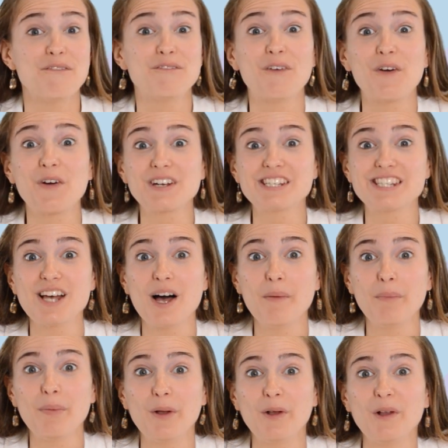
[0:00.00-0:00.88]
For
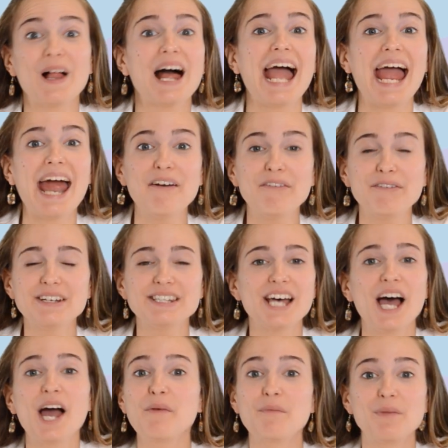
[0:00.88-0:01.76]
example, every
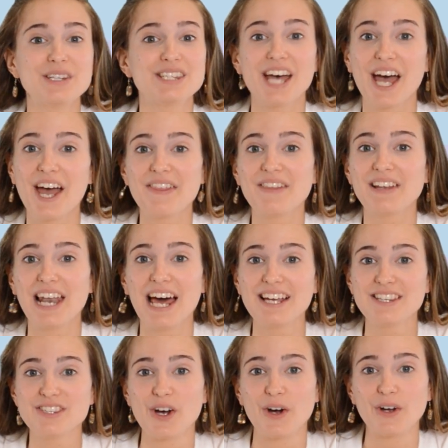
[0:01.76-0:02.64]
time we turn the
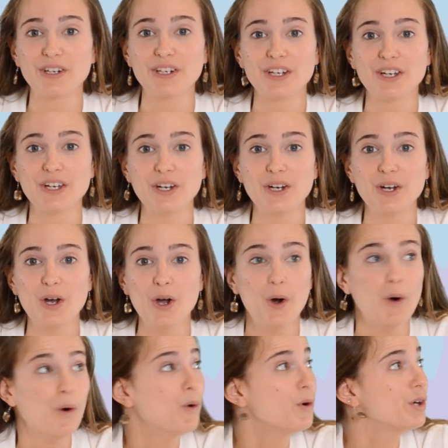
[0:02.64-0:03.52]
light on
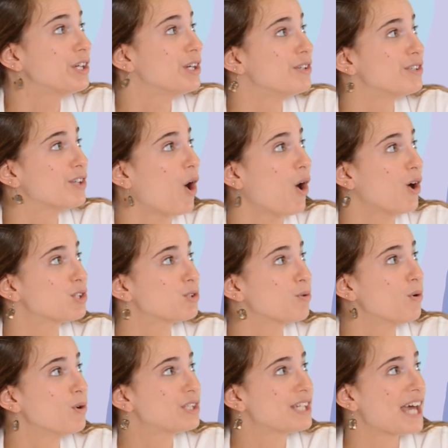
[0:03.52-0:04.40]
or use hot
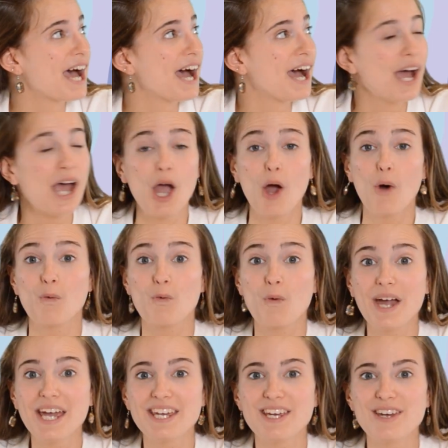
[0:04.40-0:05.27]
water,
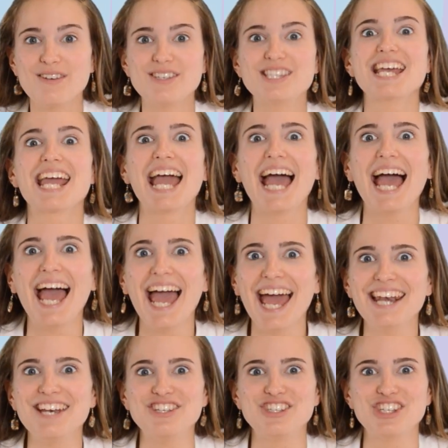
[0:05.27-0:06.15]
we're using
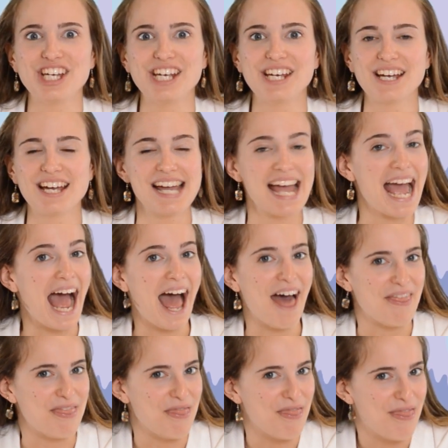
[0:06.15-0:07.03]
energy.
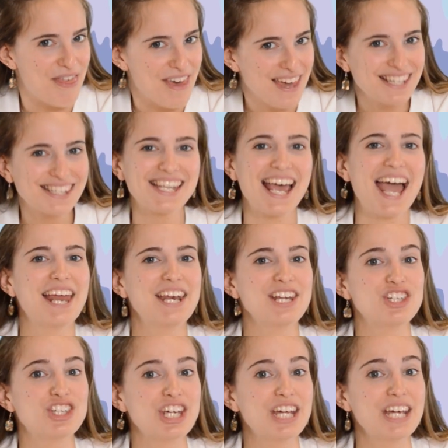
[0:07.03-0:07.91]
And this
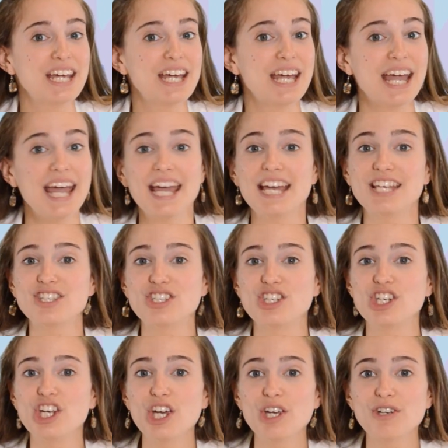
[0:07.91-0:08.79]
energy is
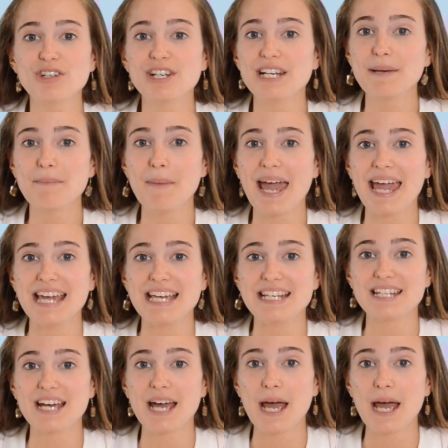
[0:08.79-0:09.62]
usually made